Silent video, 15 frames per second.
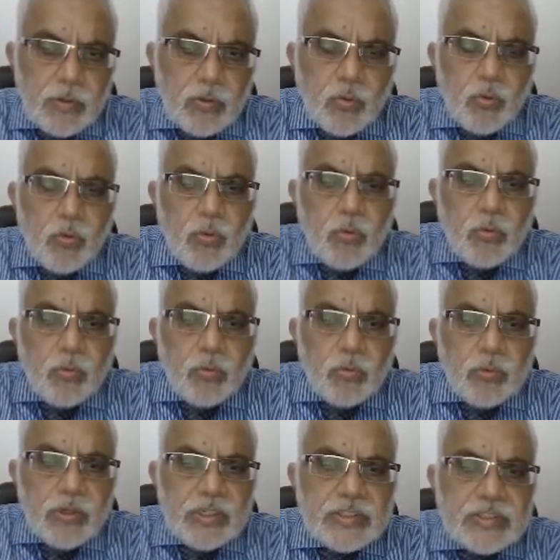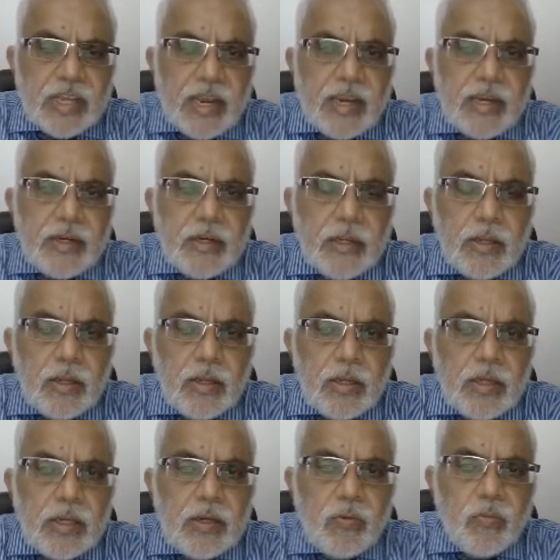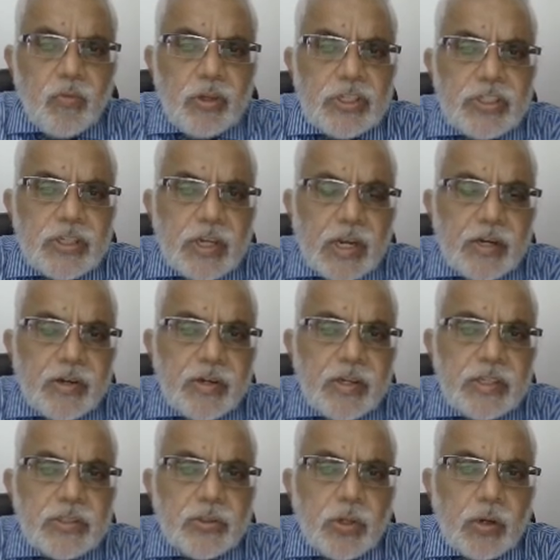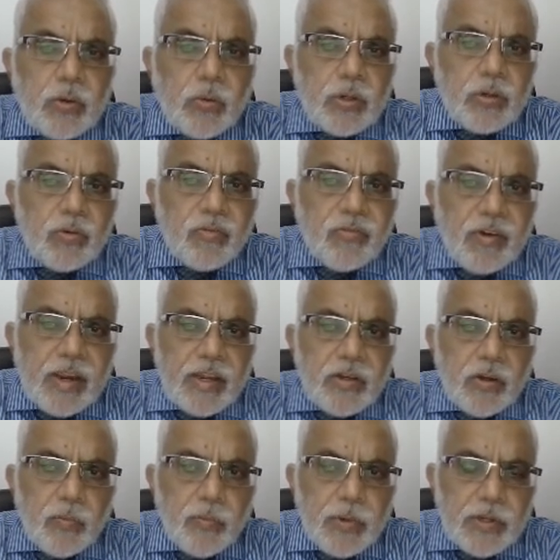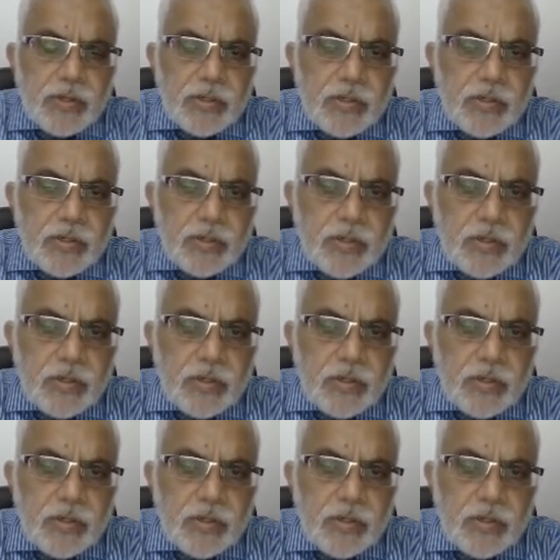to decide in which countries you are going to file your patent,